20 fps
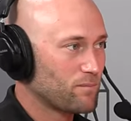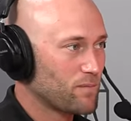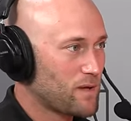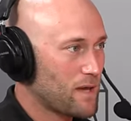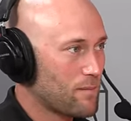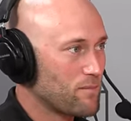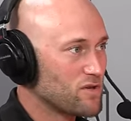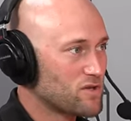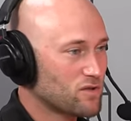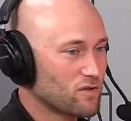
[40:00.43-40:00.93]

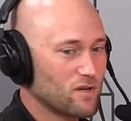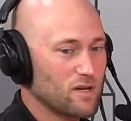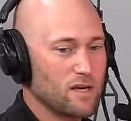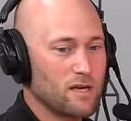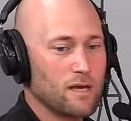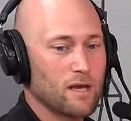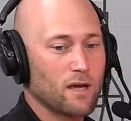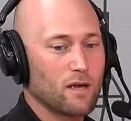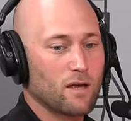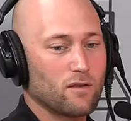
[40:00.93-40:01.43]

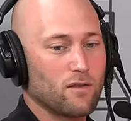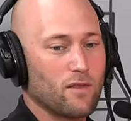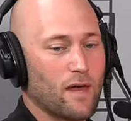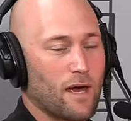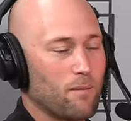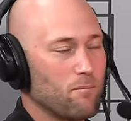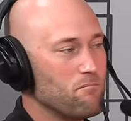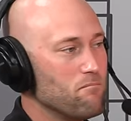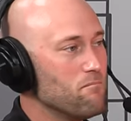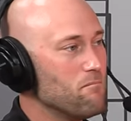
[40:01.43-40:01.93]
chemistry
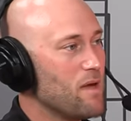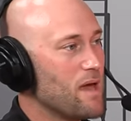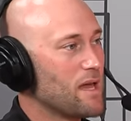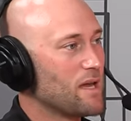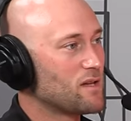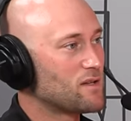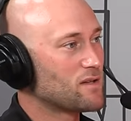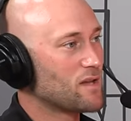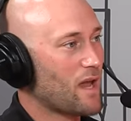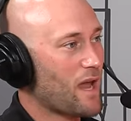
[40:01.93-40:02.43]
that
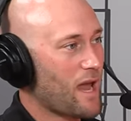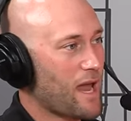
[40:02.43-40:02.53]
makes